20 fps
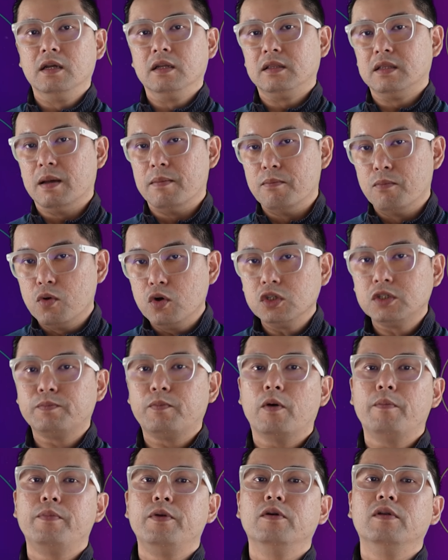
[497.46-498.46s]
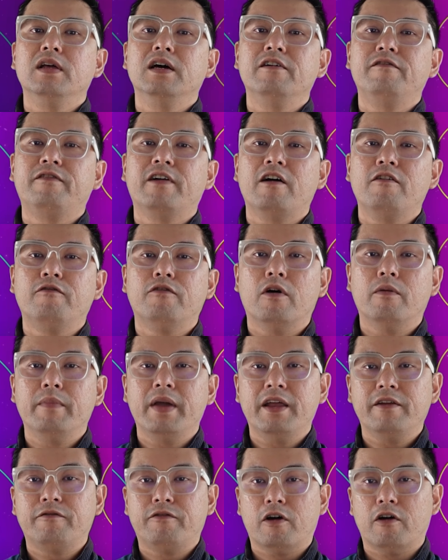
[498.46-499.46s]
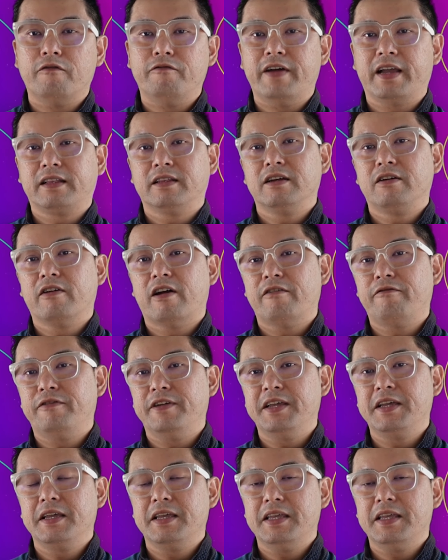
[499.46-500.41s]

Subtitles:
The most popular file format for vector graphic